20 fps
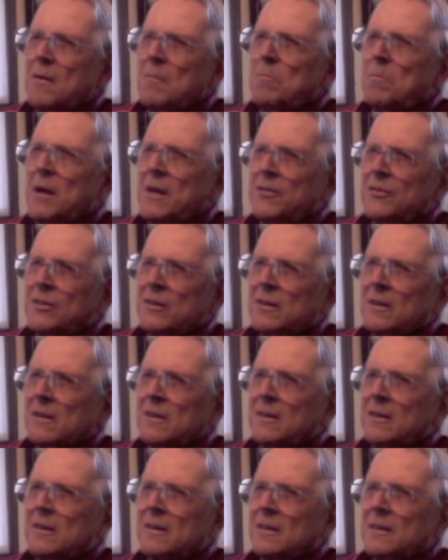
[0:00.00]

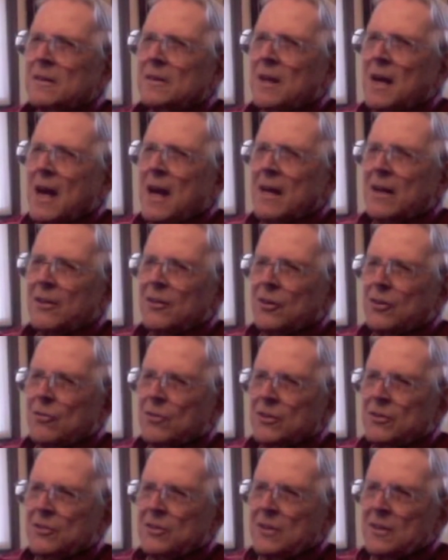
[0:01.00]
Basically, Agatha
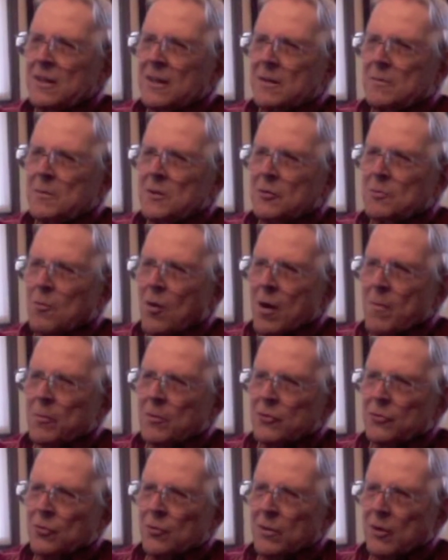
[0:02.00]
Christie and Miss
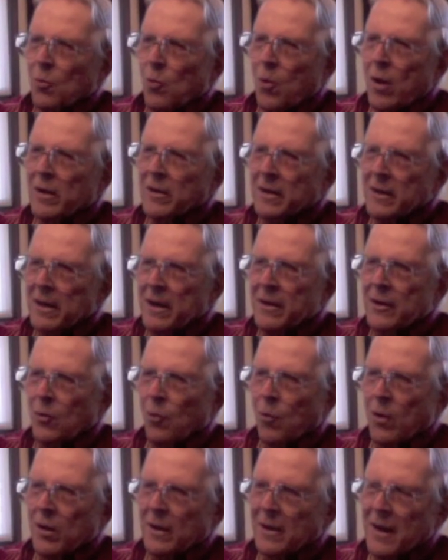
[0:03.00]
Marple sort of welded into
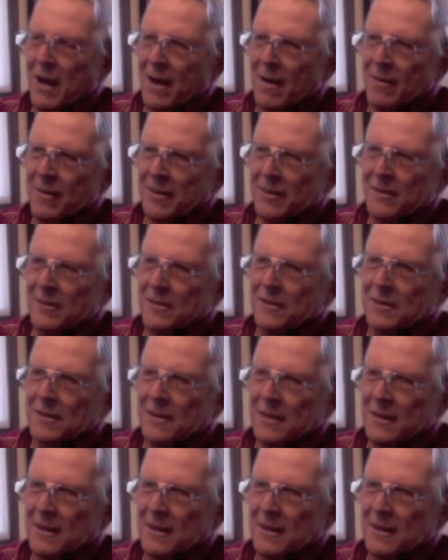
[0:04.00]
one character.